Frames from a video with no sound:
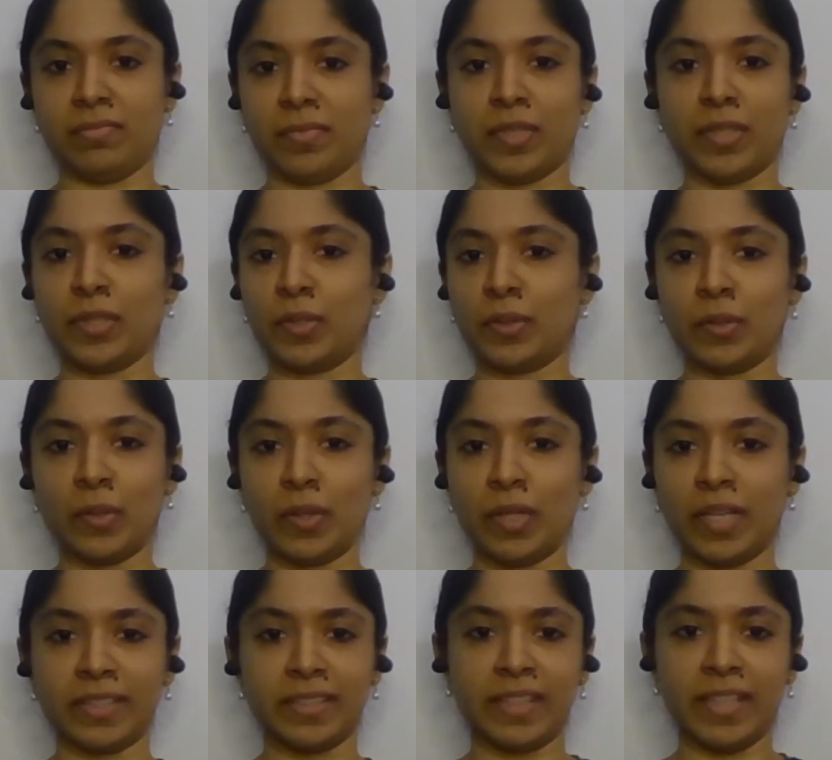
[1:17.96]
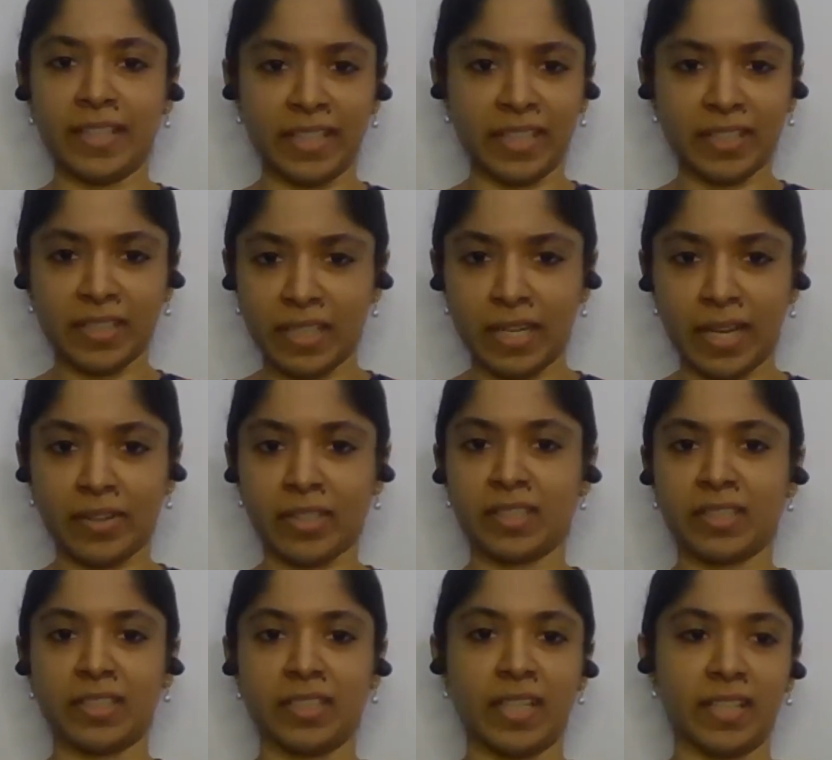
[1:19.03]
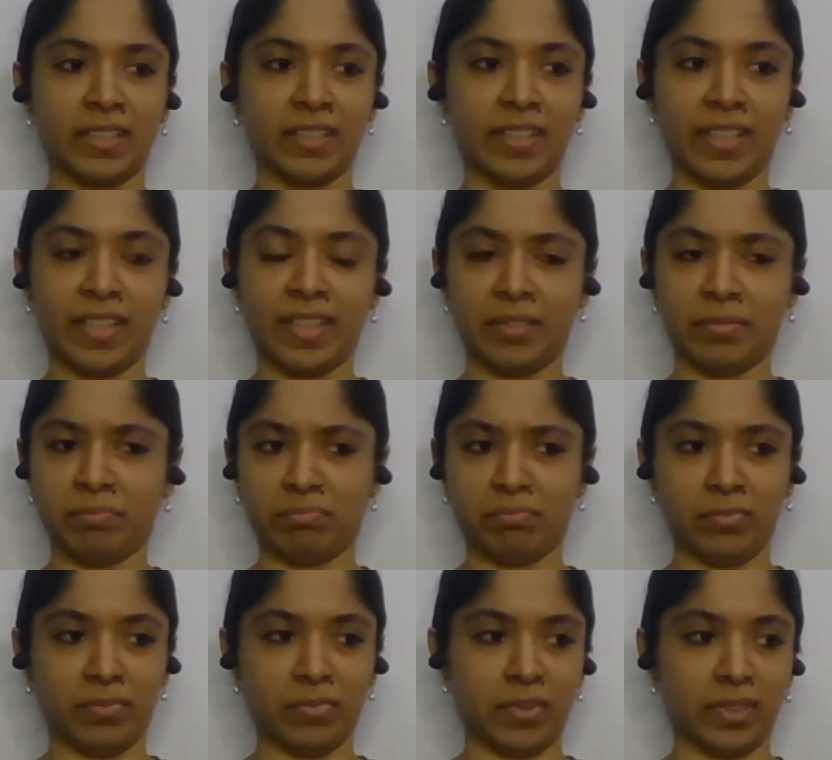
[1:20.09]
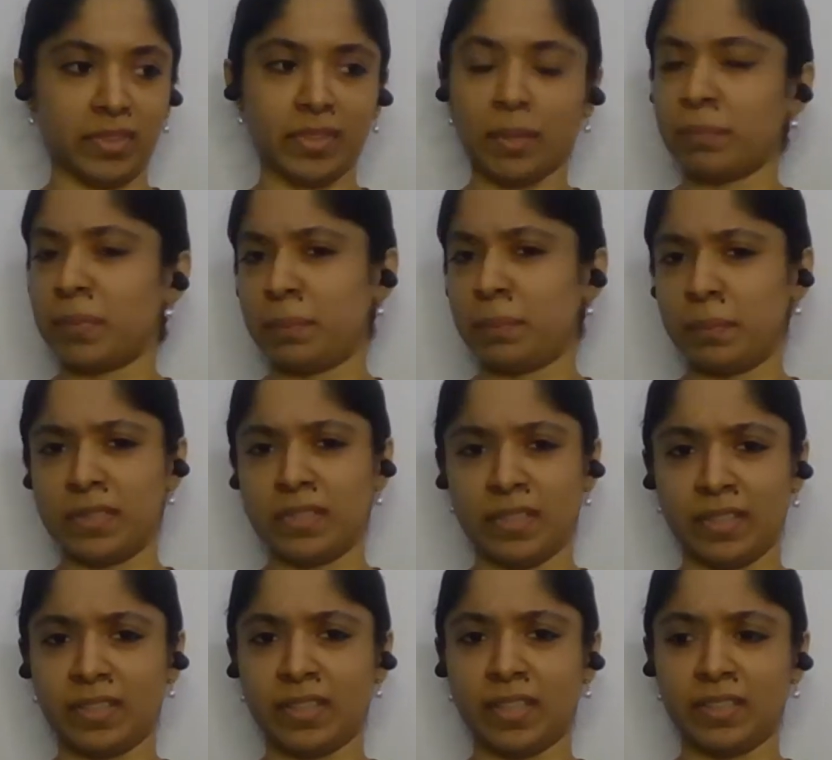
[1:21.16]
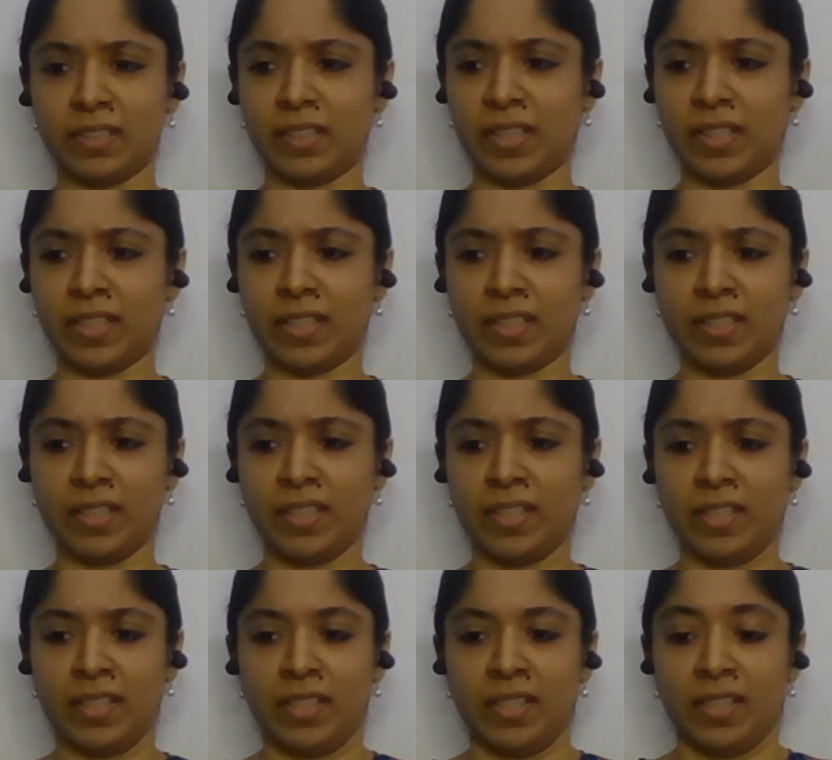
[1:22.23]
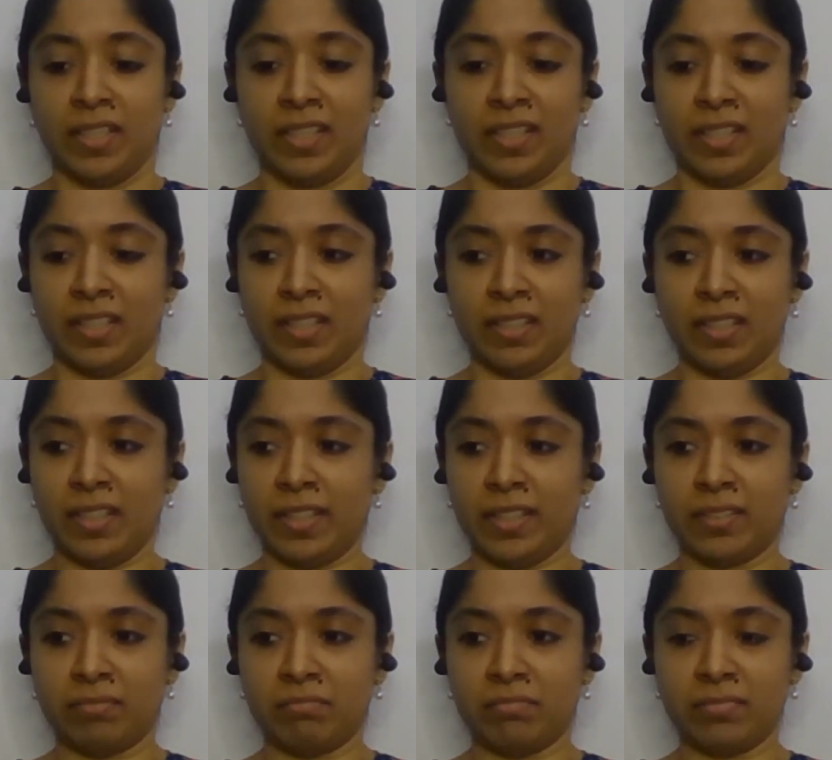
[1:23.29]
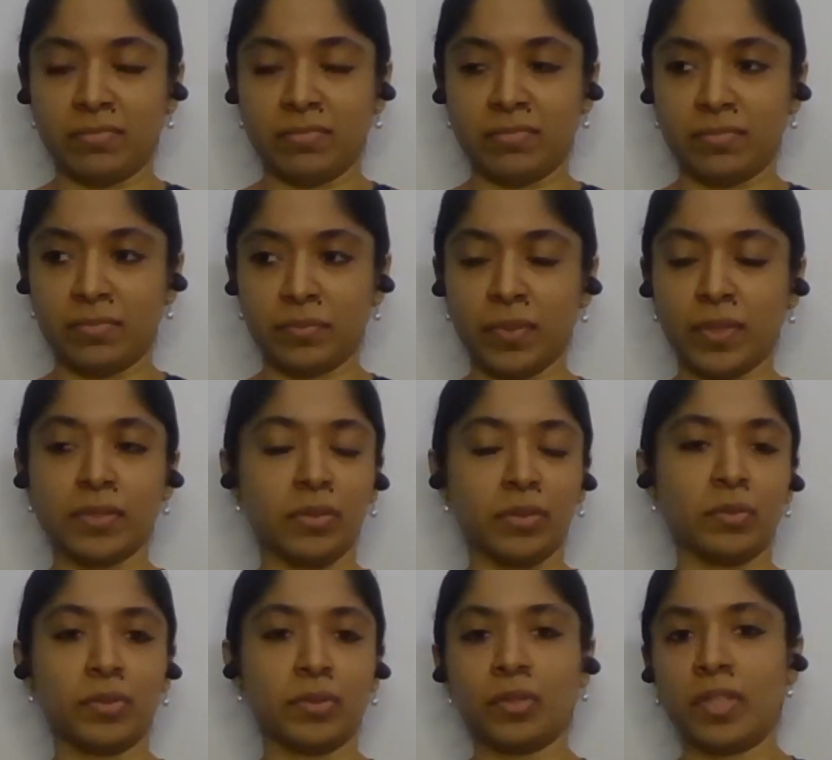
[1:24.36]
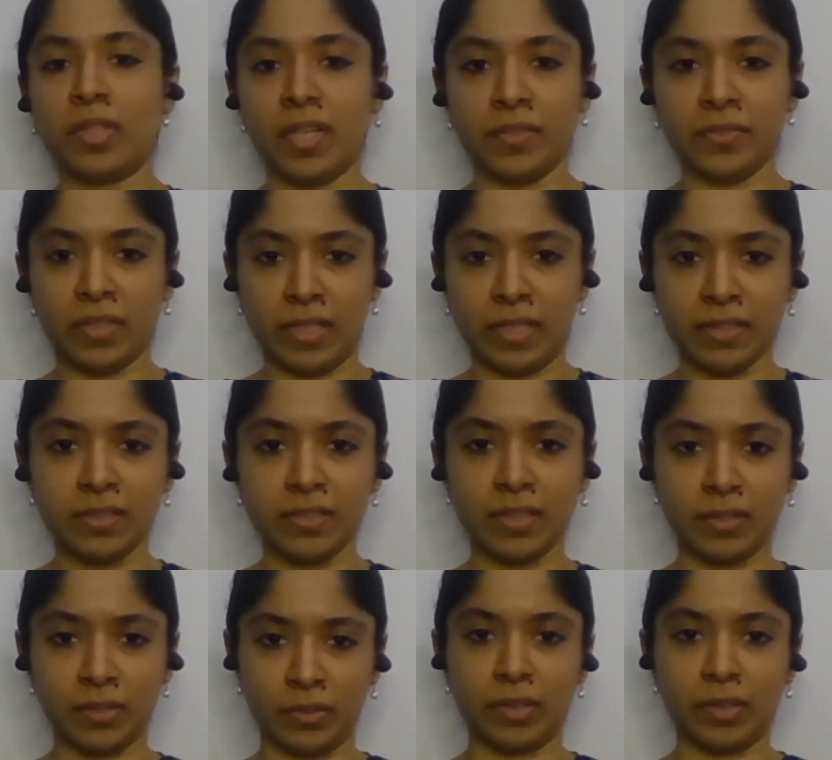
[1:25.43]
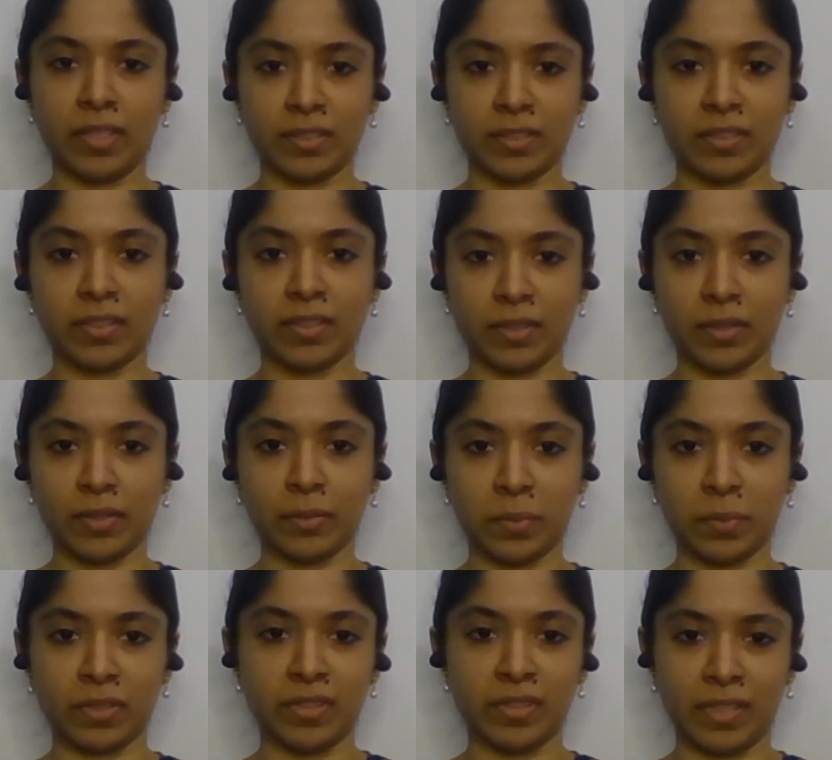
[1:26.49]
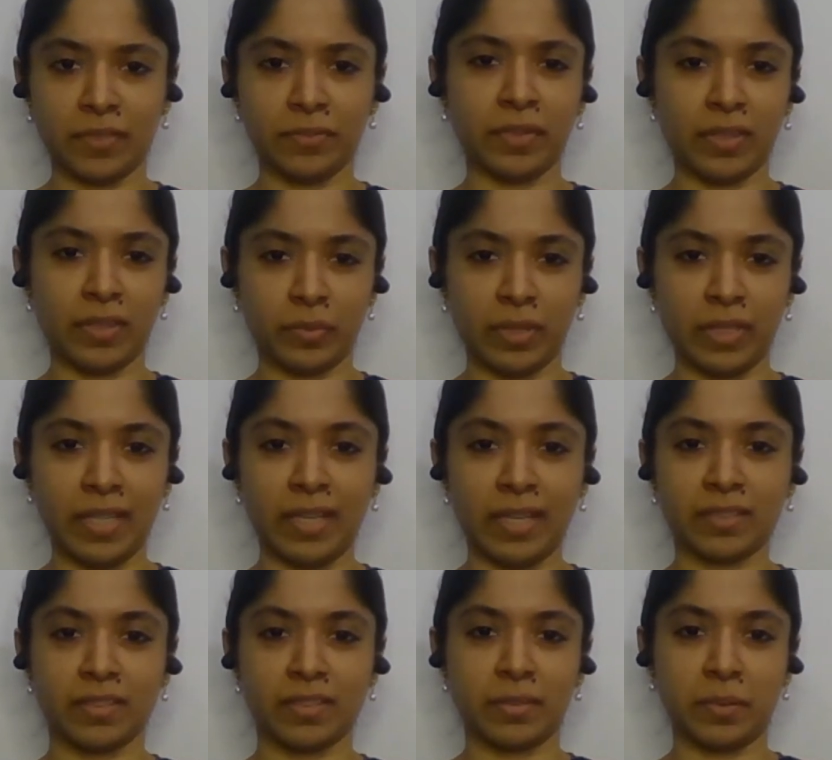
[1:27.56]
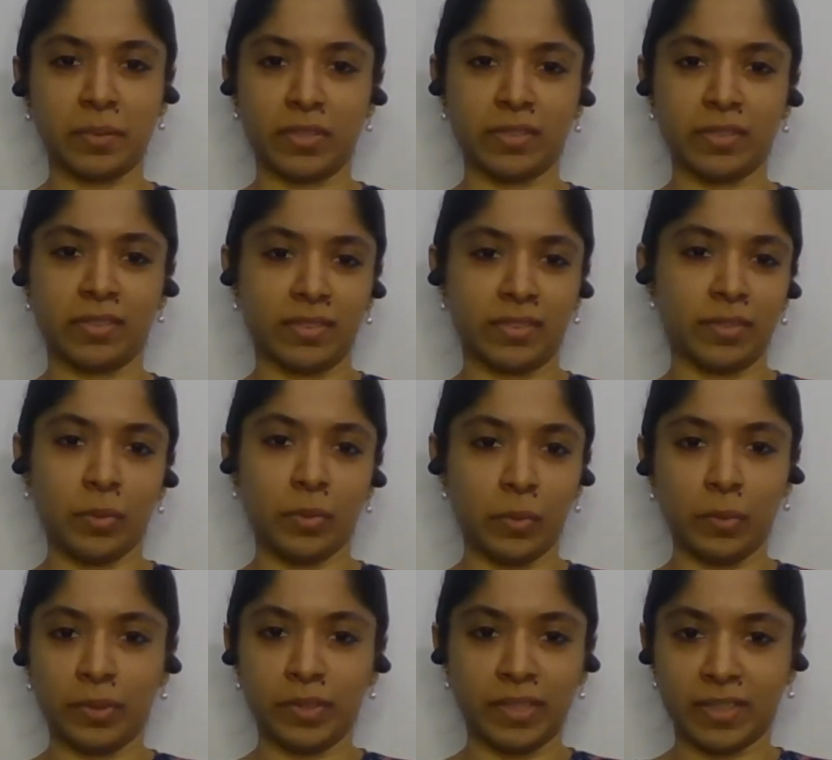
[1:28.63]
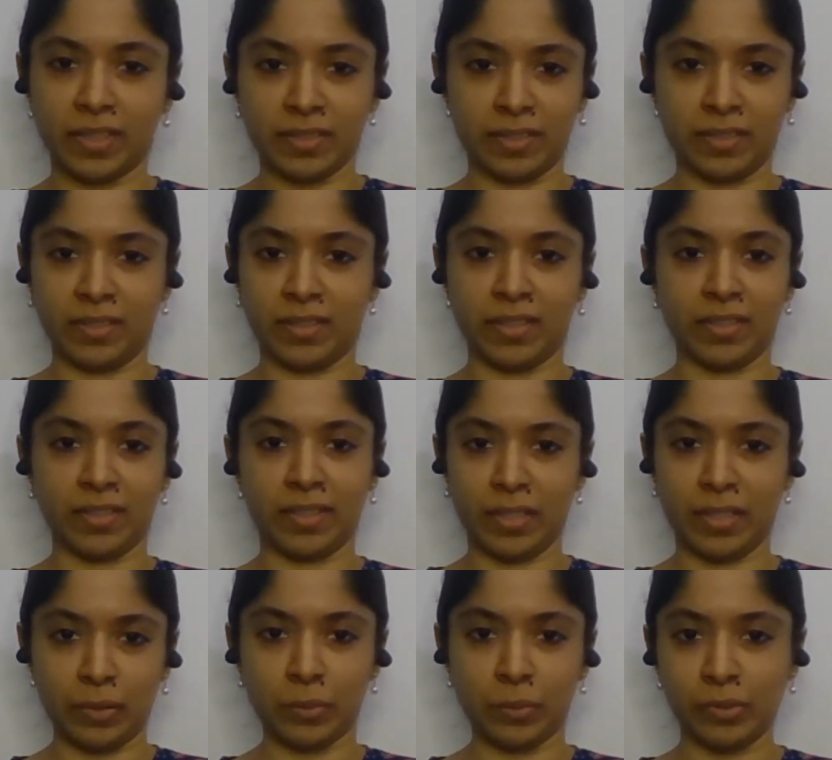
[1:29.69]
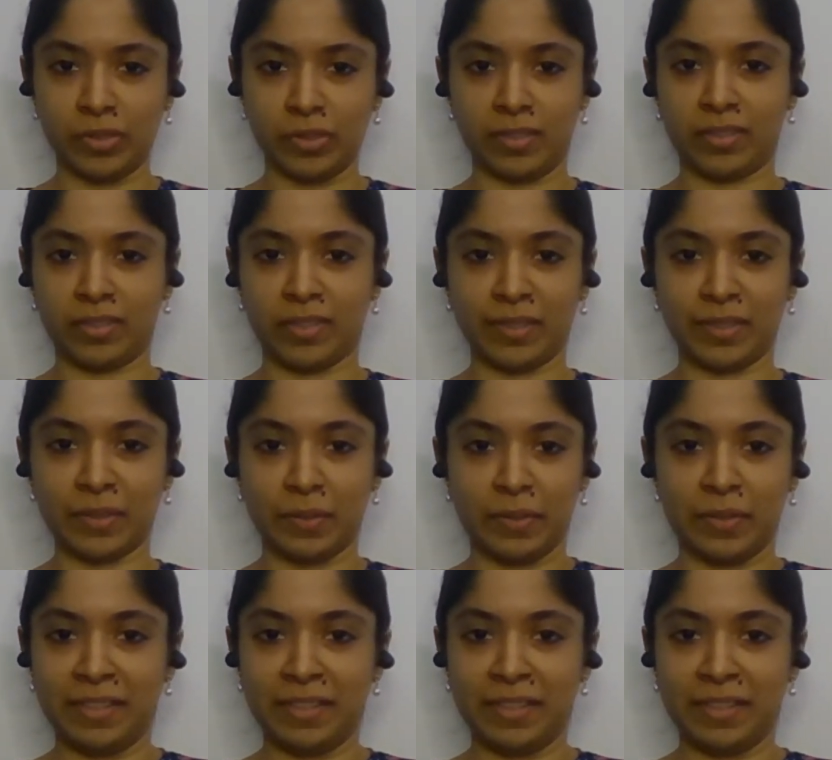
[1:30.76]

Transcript: you know, like they get clarity and they some people said that they like feel so good after listening to that, you know, because it feel relaxed because the whole thing is in that illusion, you know.